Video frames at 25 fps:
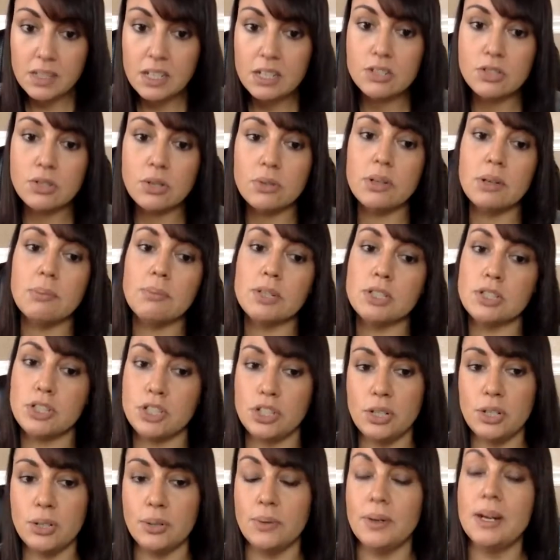So number
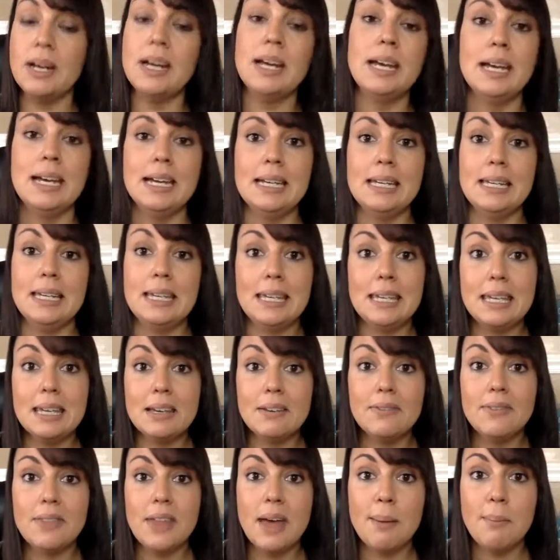2,
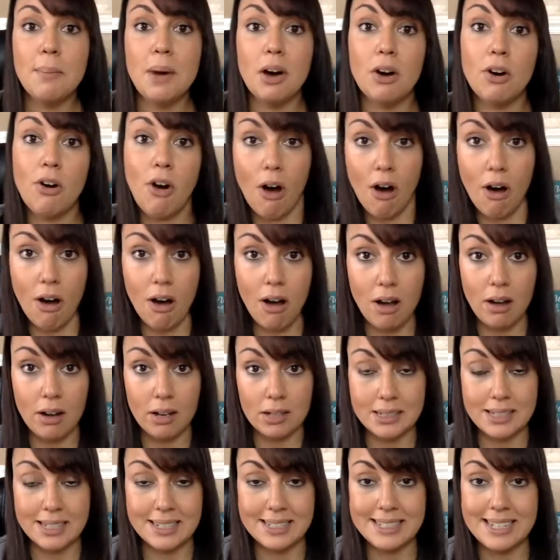give them a
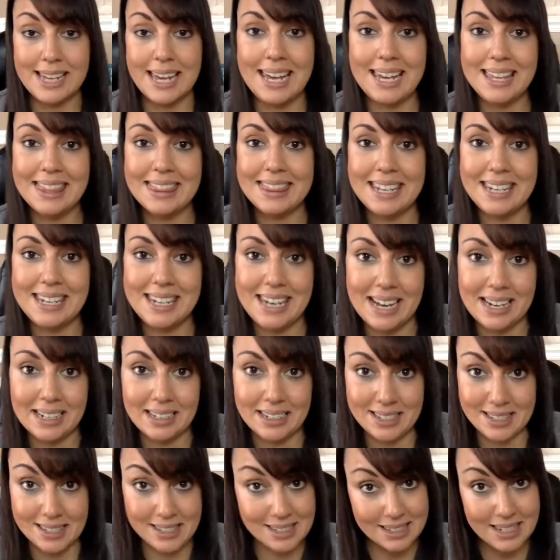call to take the
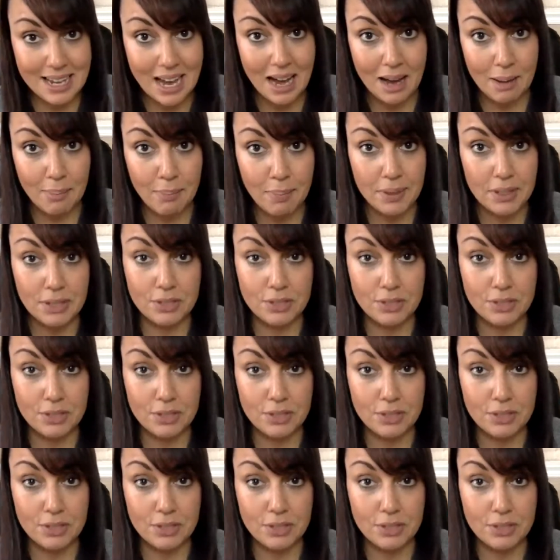next step.